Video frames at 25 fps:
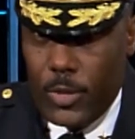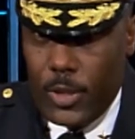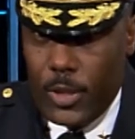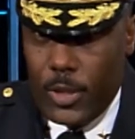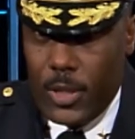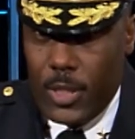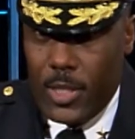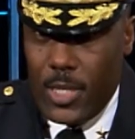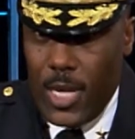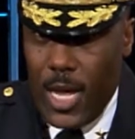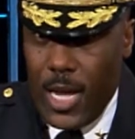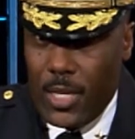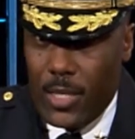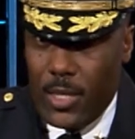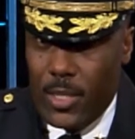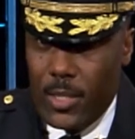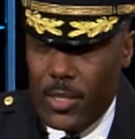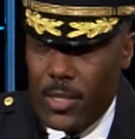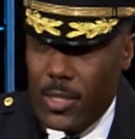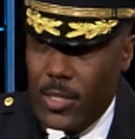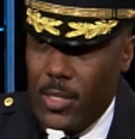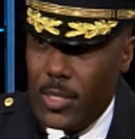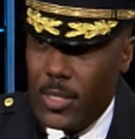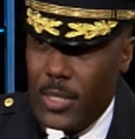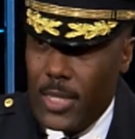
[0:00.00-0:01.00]
does not
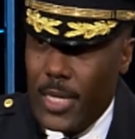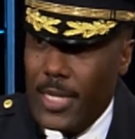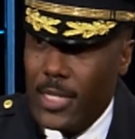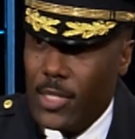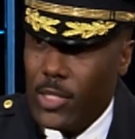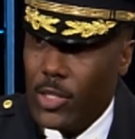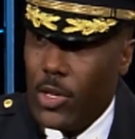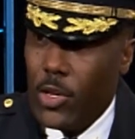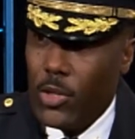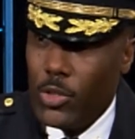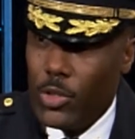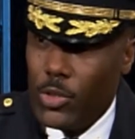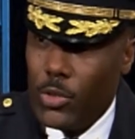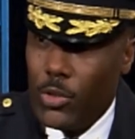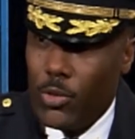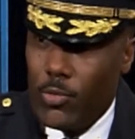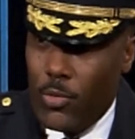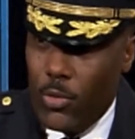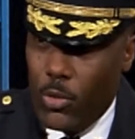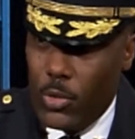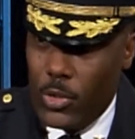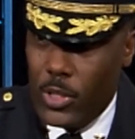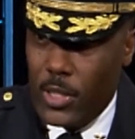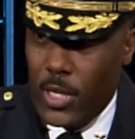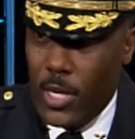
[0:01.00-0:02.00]
need to go to a
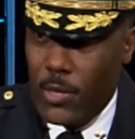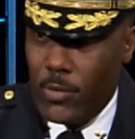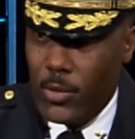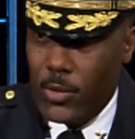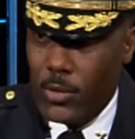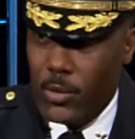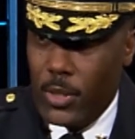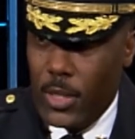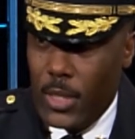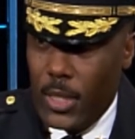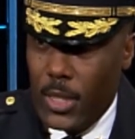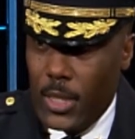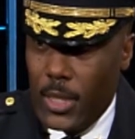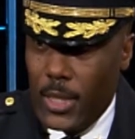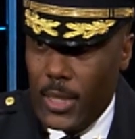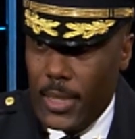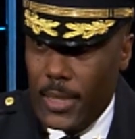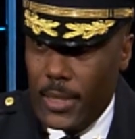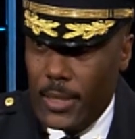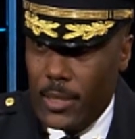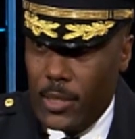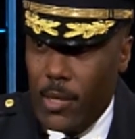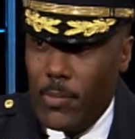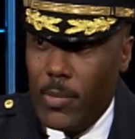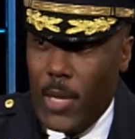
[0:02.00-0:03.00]
force level,
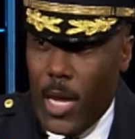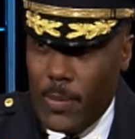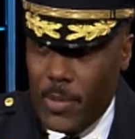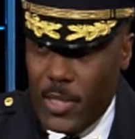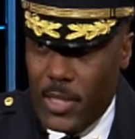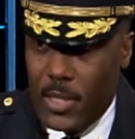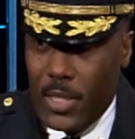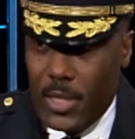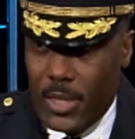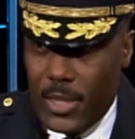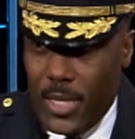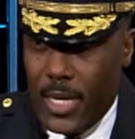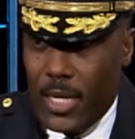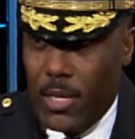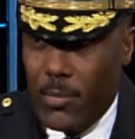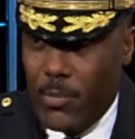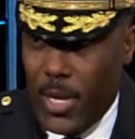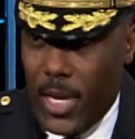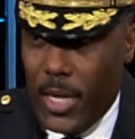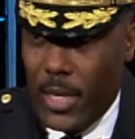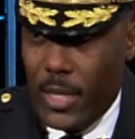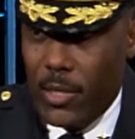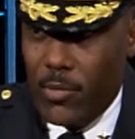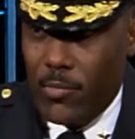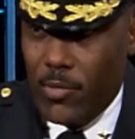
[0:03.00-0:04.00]
sometimes it's dictated
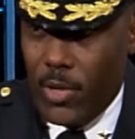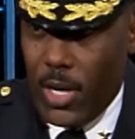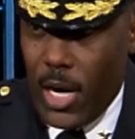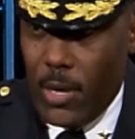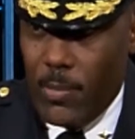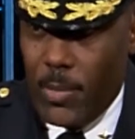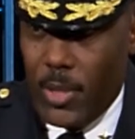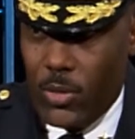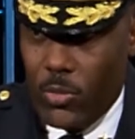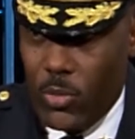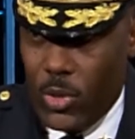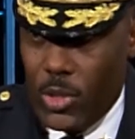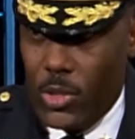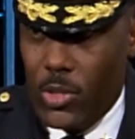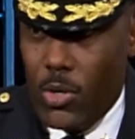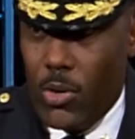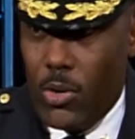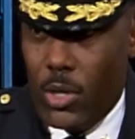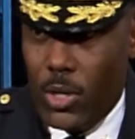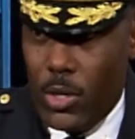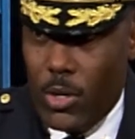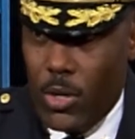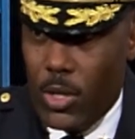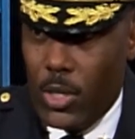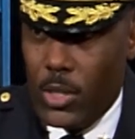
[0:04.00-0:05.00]
by the environment and what's
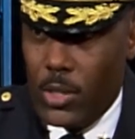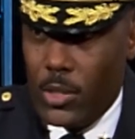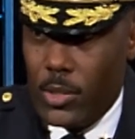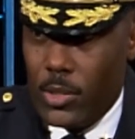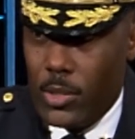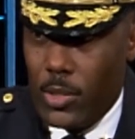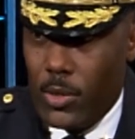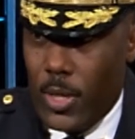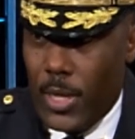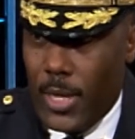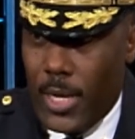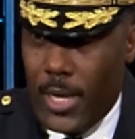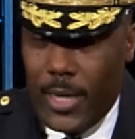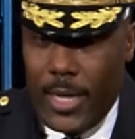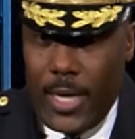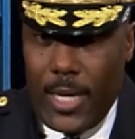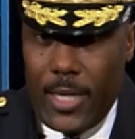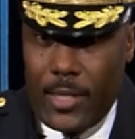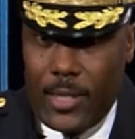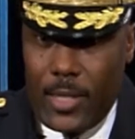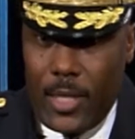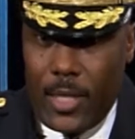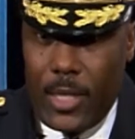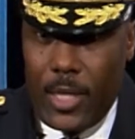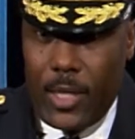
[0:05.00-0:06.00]
going on. So I
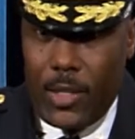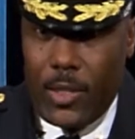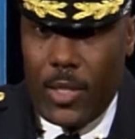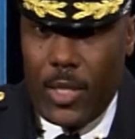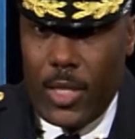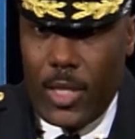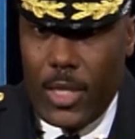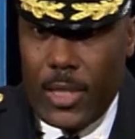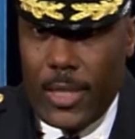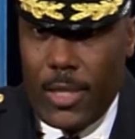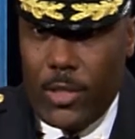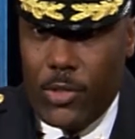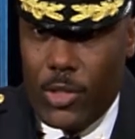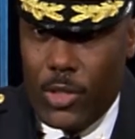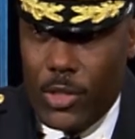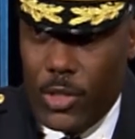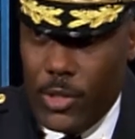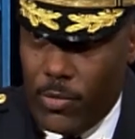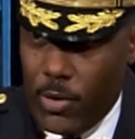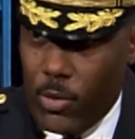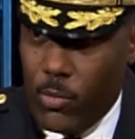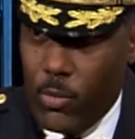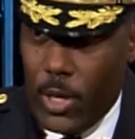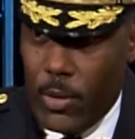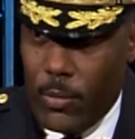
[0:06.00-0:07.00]
can't say that there's a
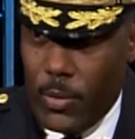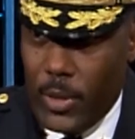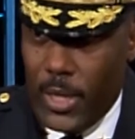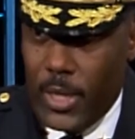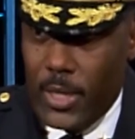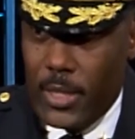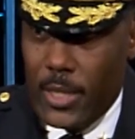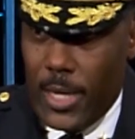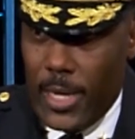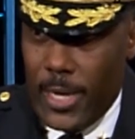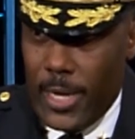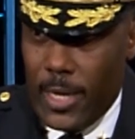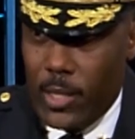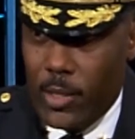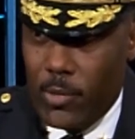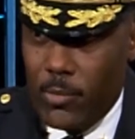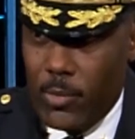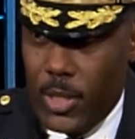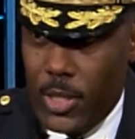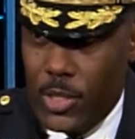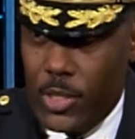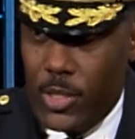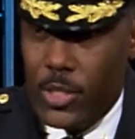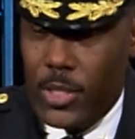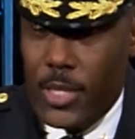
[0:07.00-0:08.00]
different way we need to handle them.
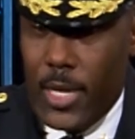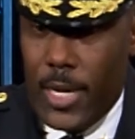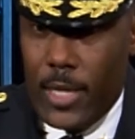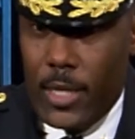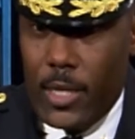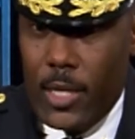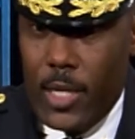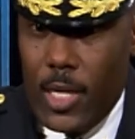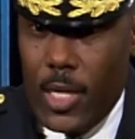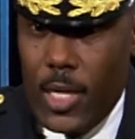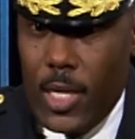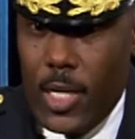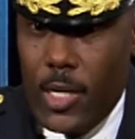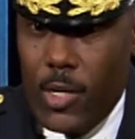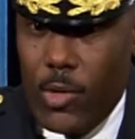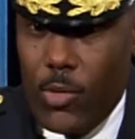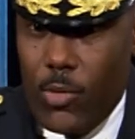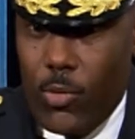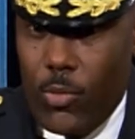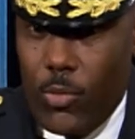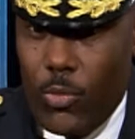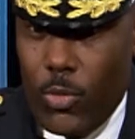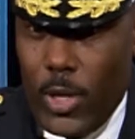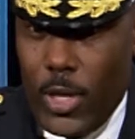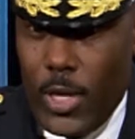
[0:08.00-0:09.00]
It's just that
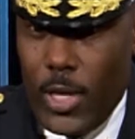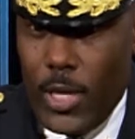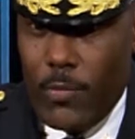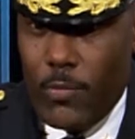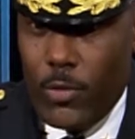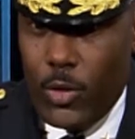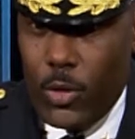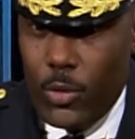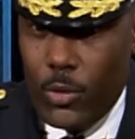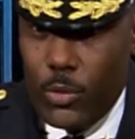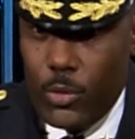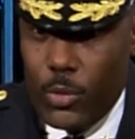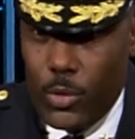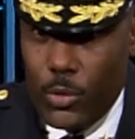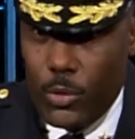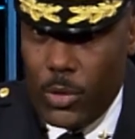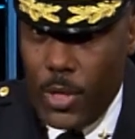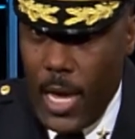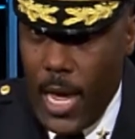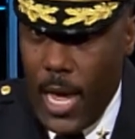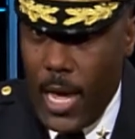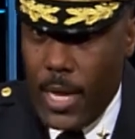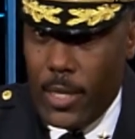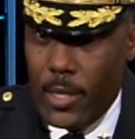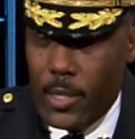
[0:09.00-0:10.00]
if you do
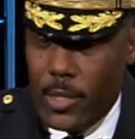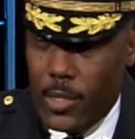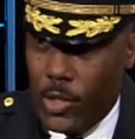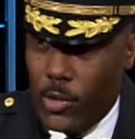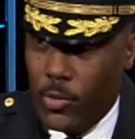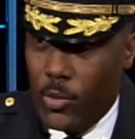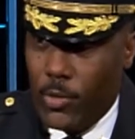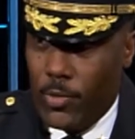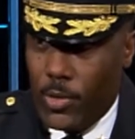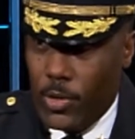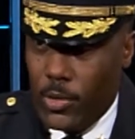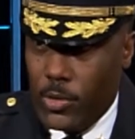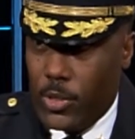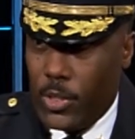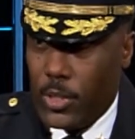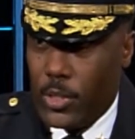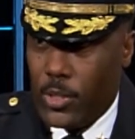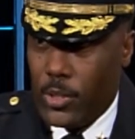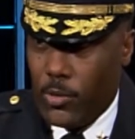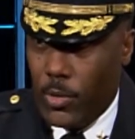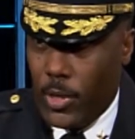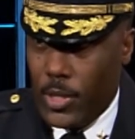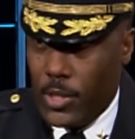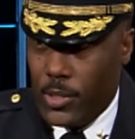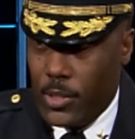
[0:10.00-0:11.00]
not deal with those
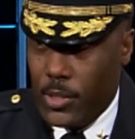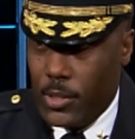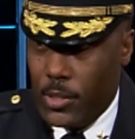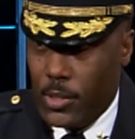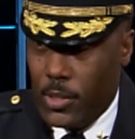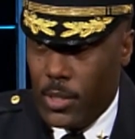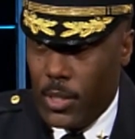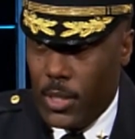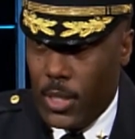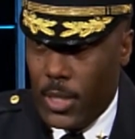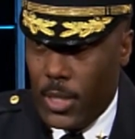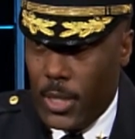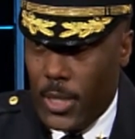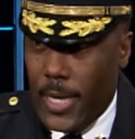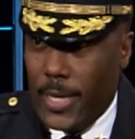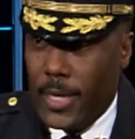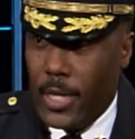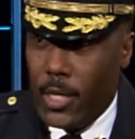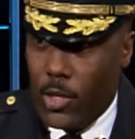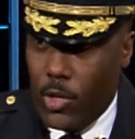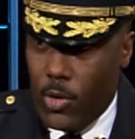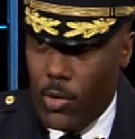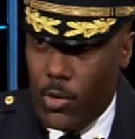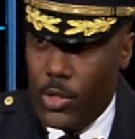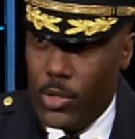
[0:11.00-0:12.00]
situations, they
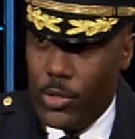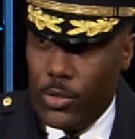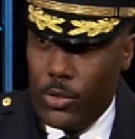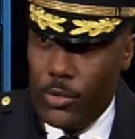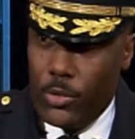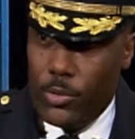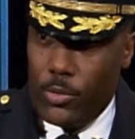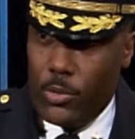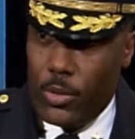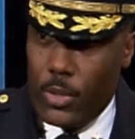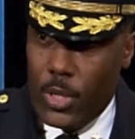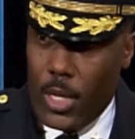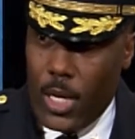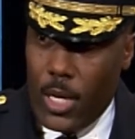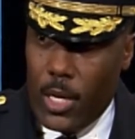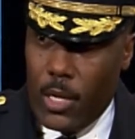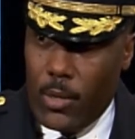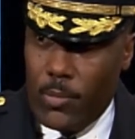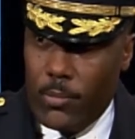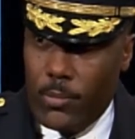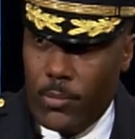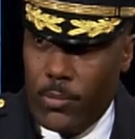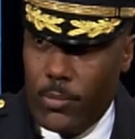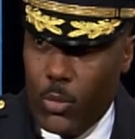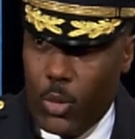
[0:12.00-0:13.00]
can go into
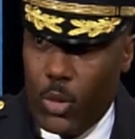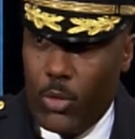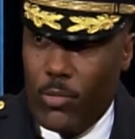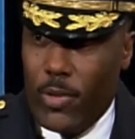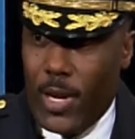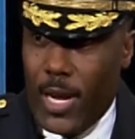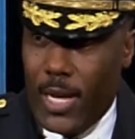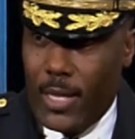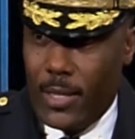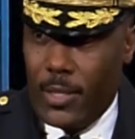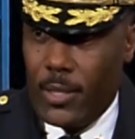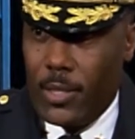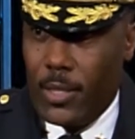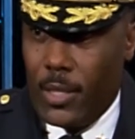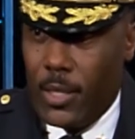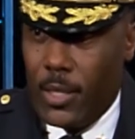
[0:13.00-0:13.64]
more violent